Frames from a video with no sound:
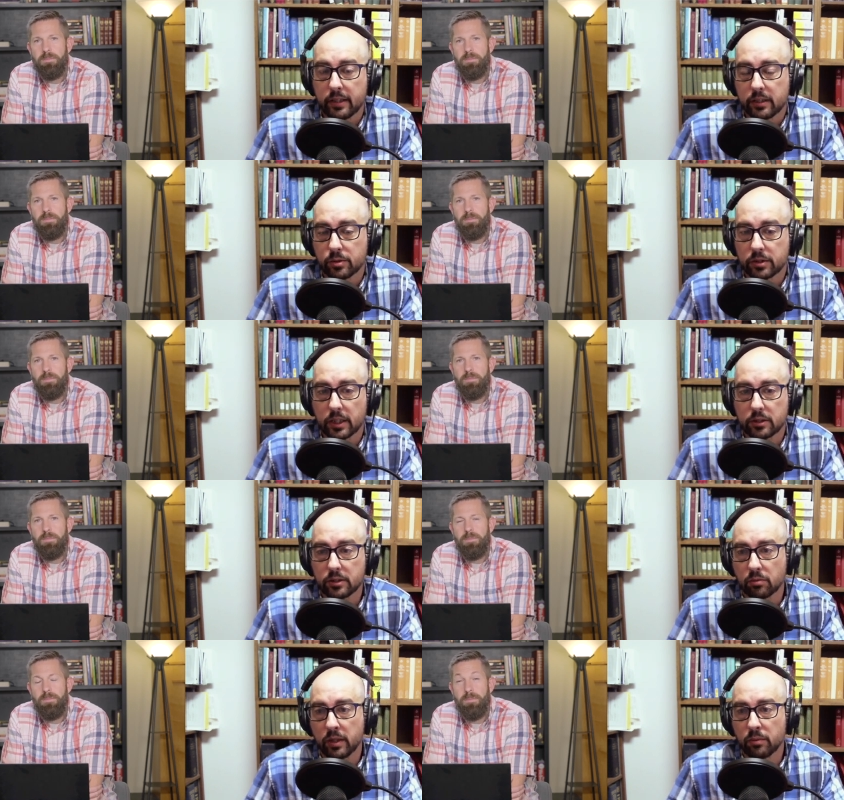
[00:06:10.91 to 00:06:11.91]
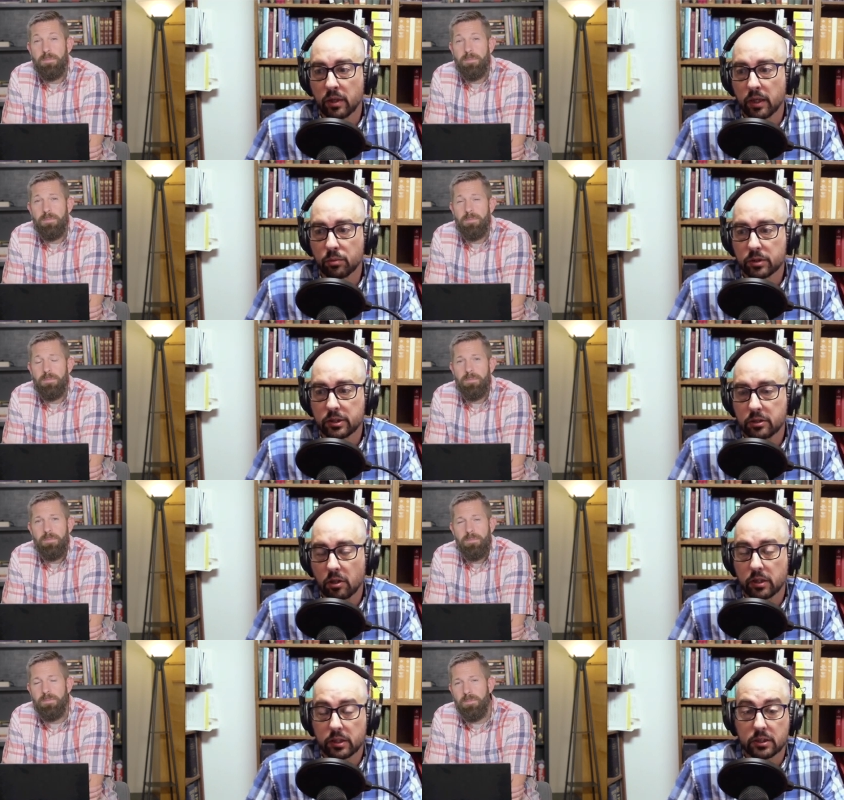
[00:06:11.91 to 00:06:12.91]
Speaker 1: and this was actually right when I was
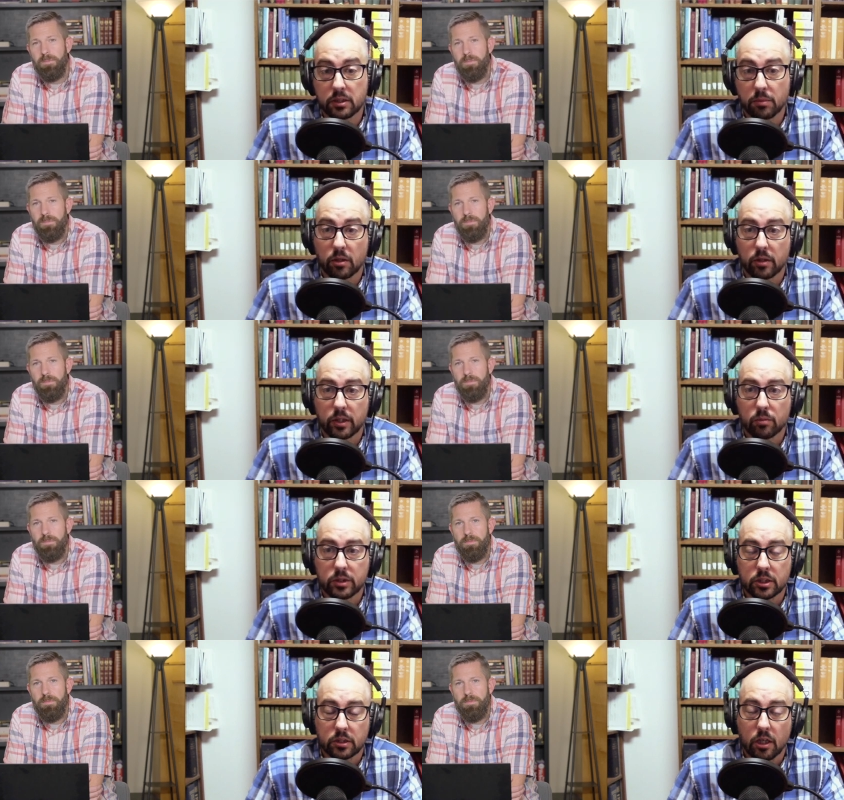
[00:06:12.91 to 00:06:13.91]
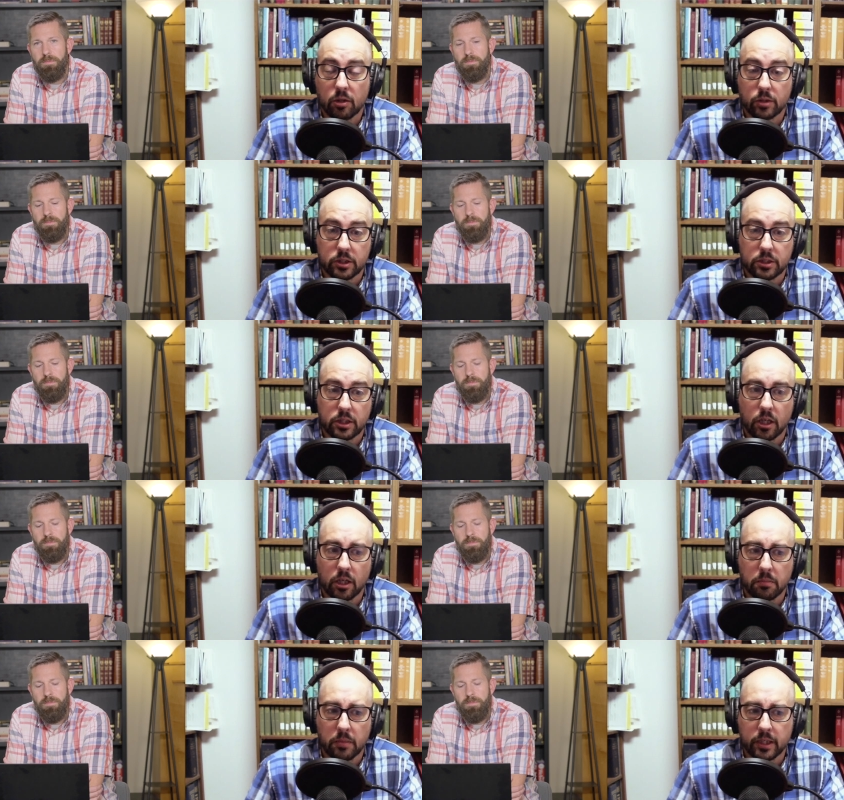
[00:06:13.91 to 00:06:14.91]
starting seminary at Regent College,
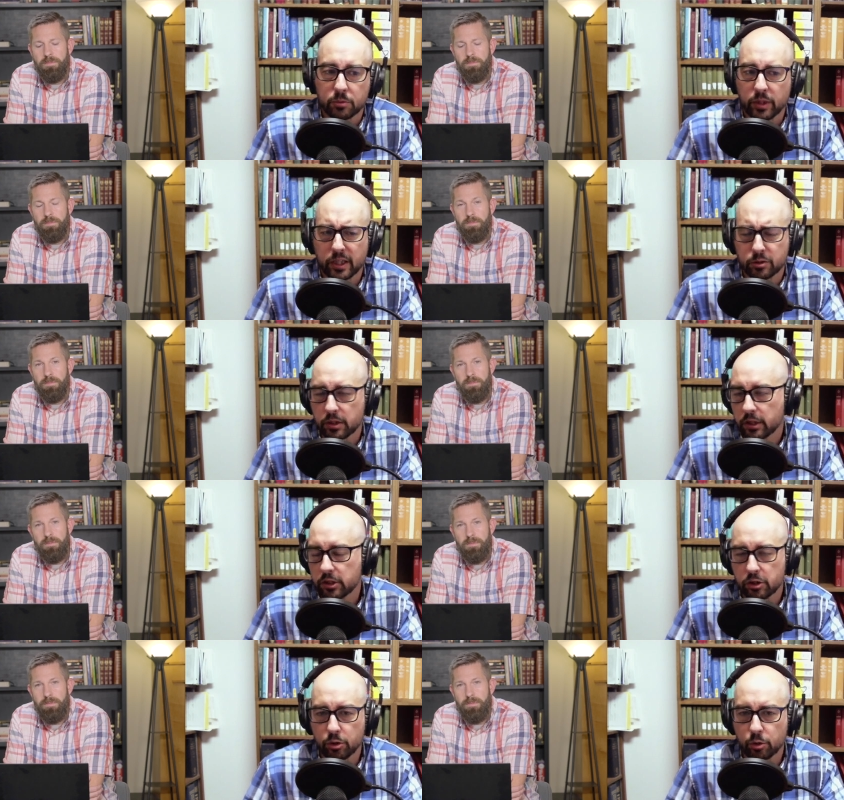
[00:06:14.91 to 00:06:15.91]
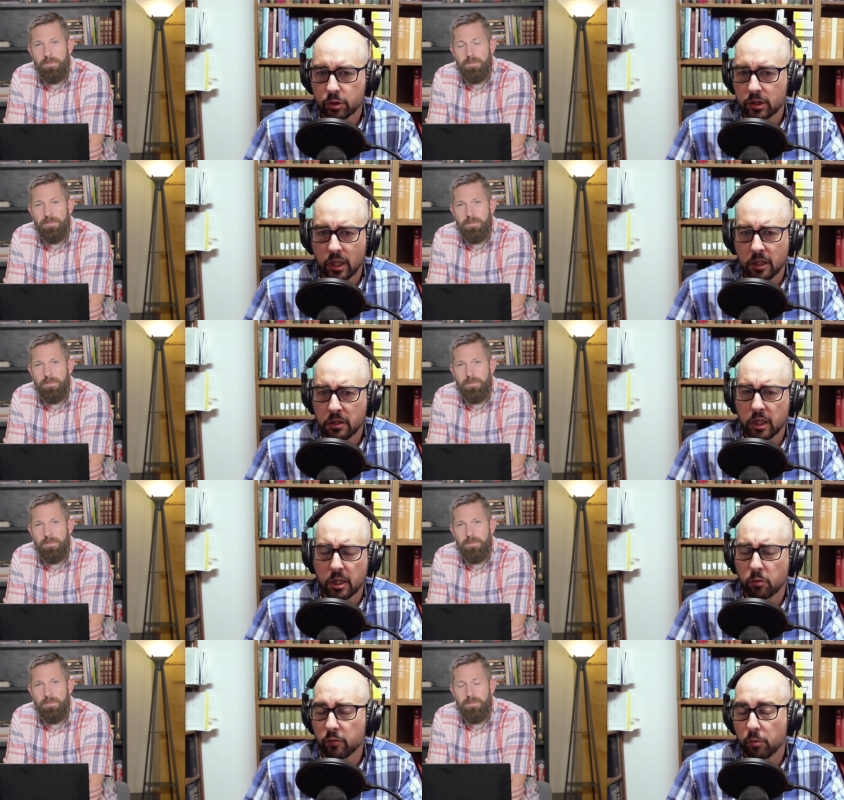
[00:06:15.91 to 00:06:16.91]
um, as we actually got to choose a, a,
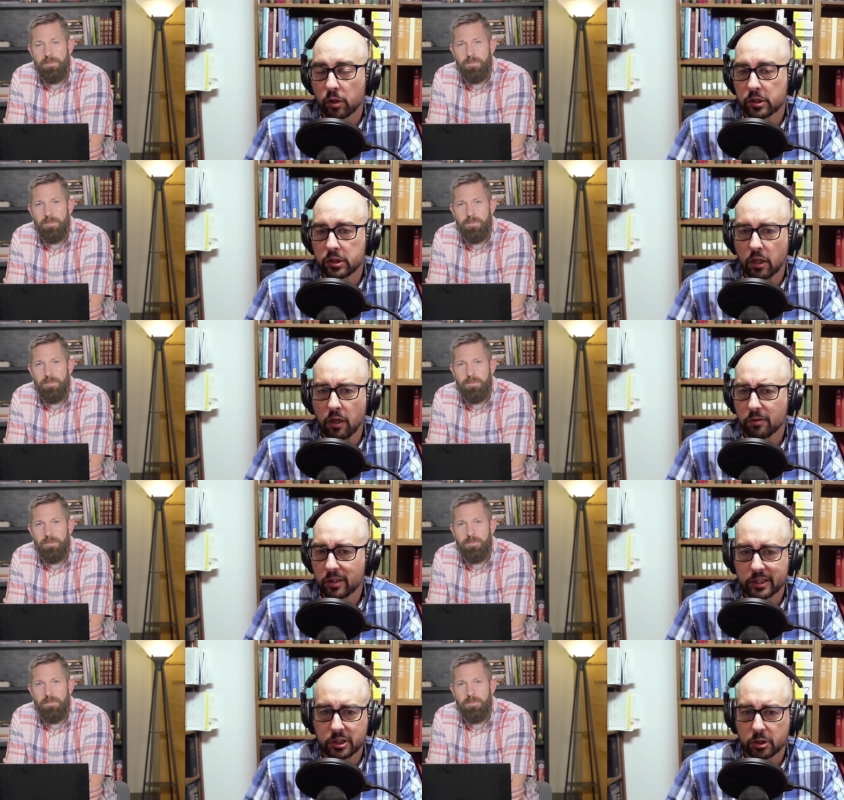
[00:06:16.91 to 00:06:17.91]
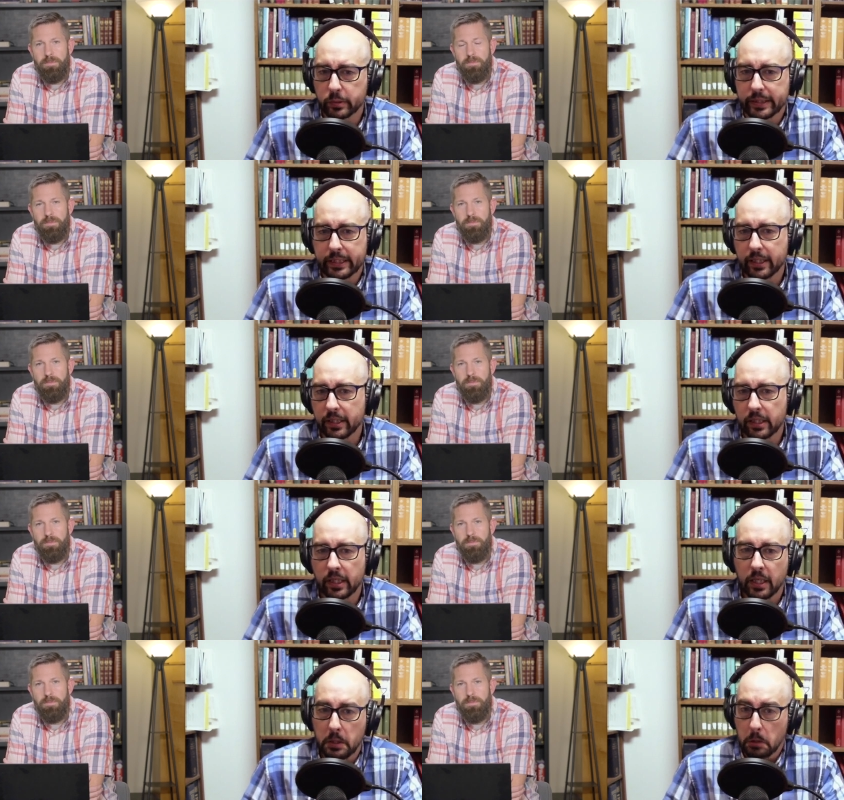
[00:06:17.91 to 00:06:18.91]
number of books off a list to read, and
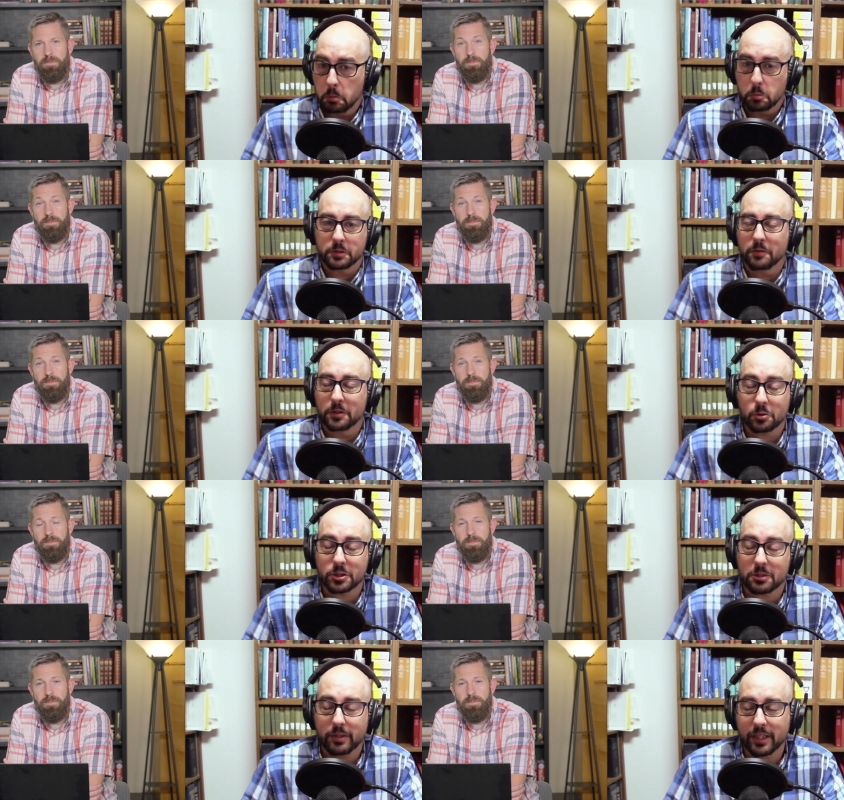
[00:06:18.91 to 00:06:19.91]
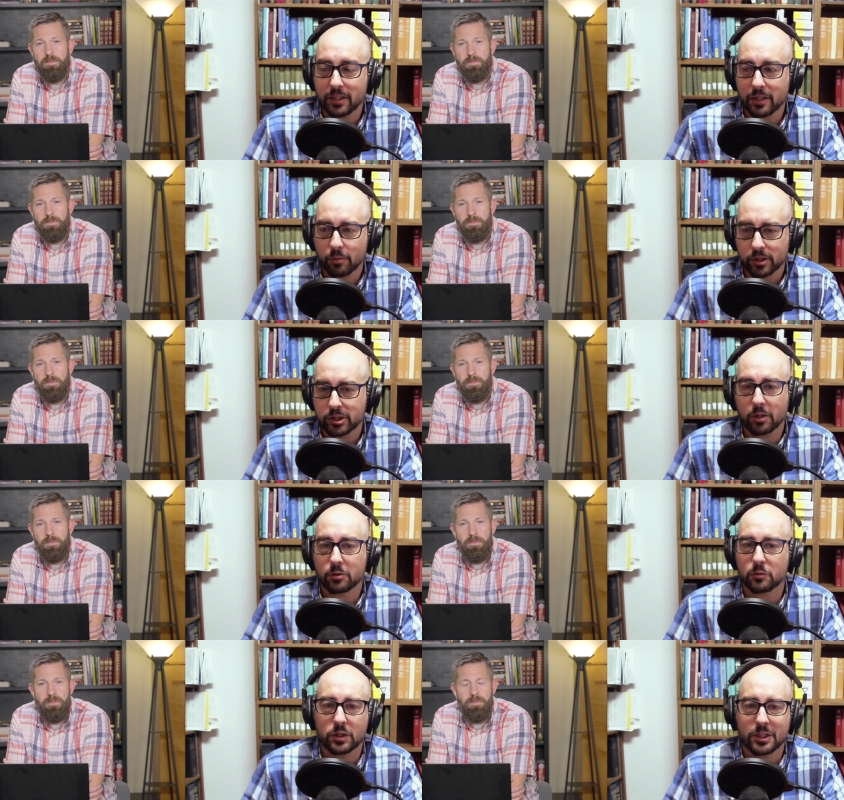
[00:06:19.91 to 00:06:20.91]
that one was of interest to me. I thought, well, the challenge
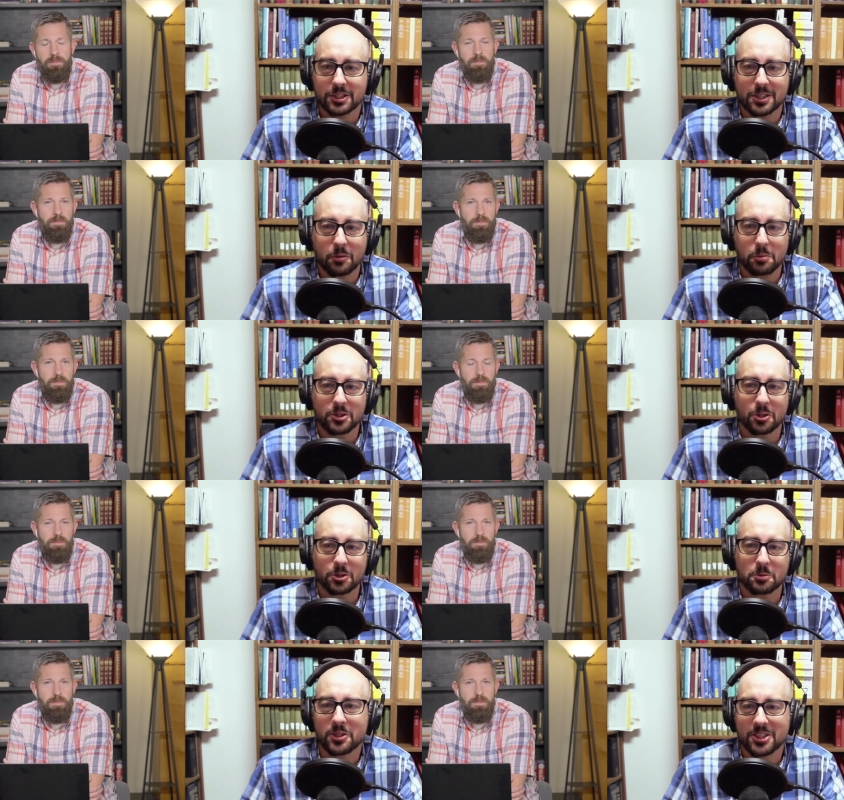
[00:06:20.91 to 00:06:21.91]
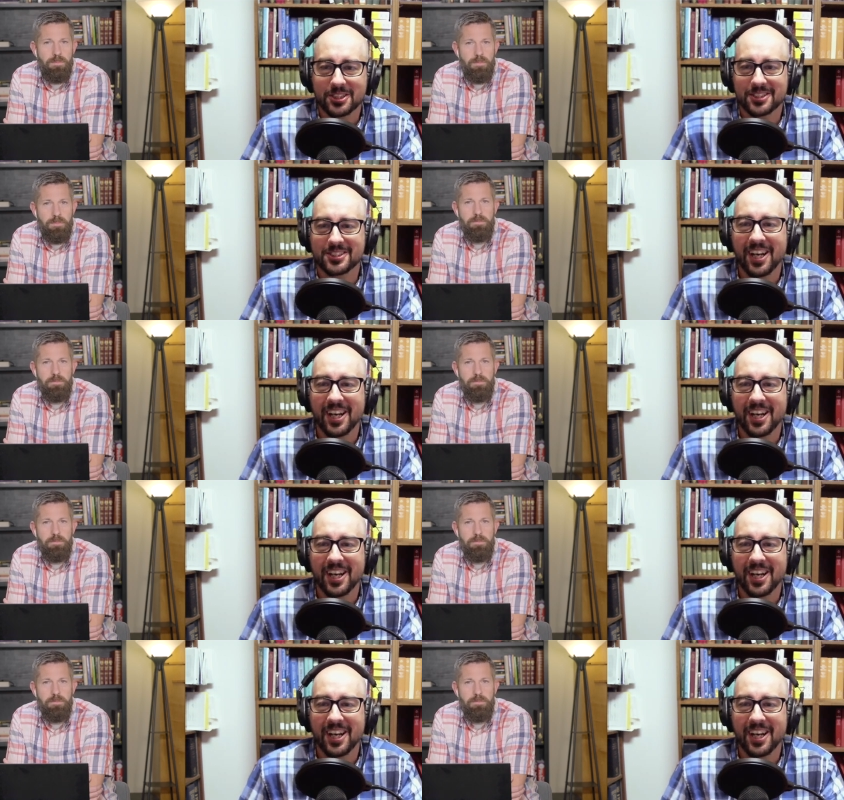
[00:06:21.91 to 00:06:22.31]
of Jesus, I want to be challenged by Jesus.